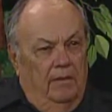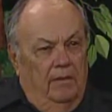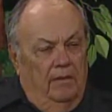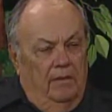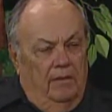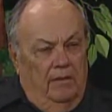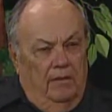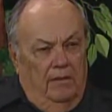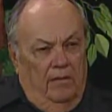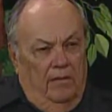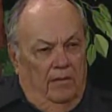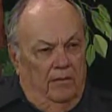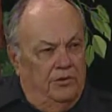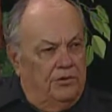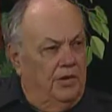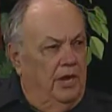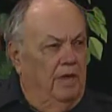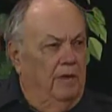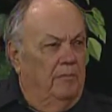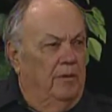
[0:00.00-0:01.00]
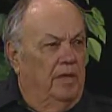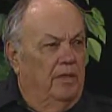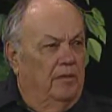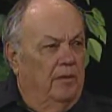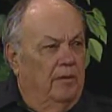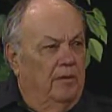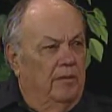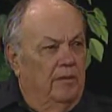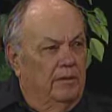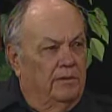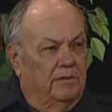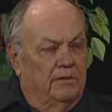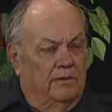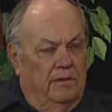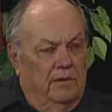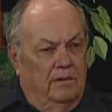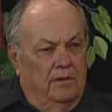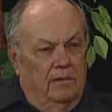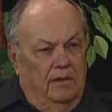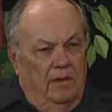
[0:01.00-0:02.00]
or shame either. It's,
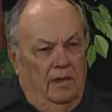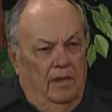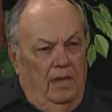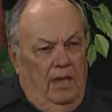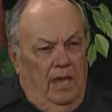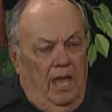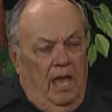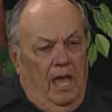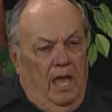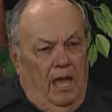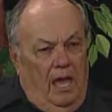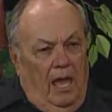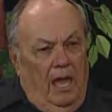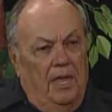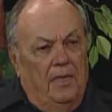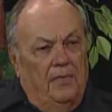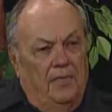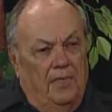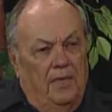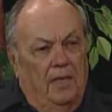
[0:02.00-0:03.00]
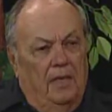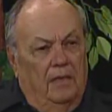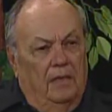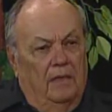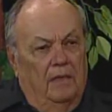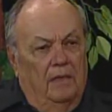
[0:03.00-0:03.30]
I think,